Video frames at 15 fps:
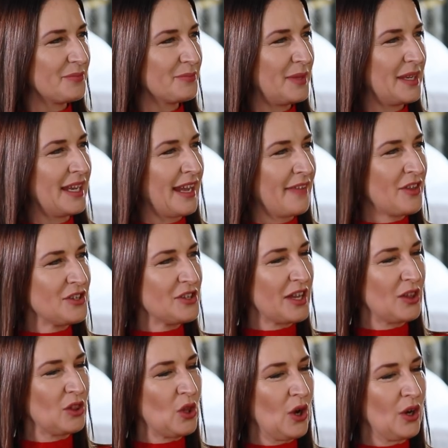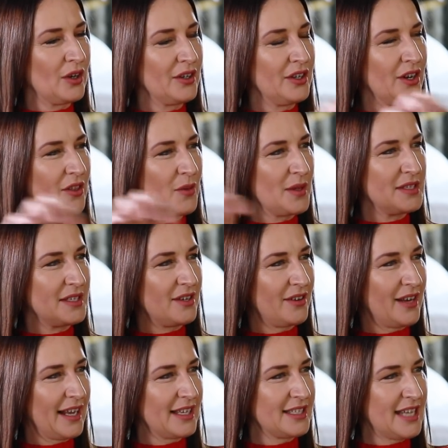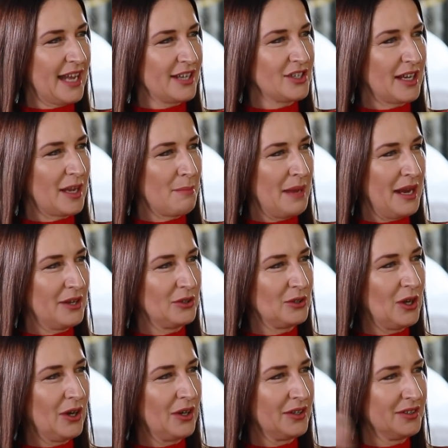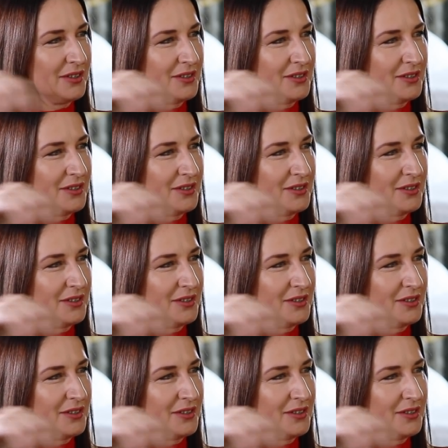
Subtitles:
But you can get those like long, you know, the ones that are like attached, like a metre long.